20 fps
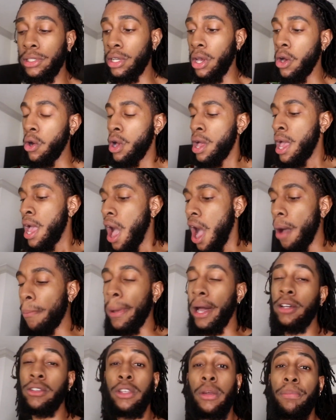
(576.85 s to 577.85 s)
So I'm
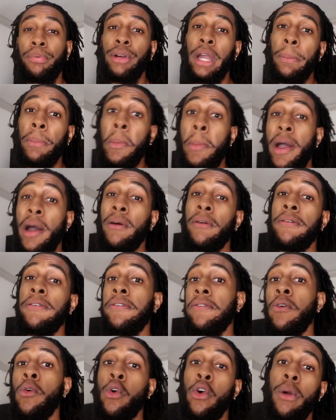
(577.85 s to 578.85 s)
about to prep about
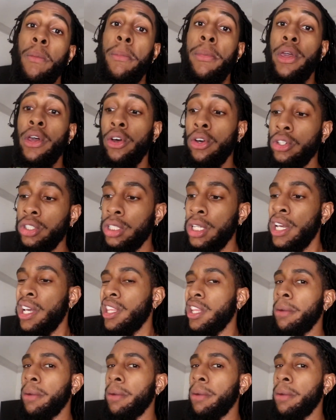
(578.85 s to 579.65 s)
4 meals.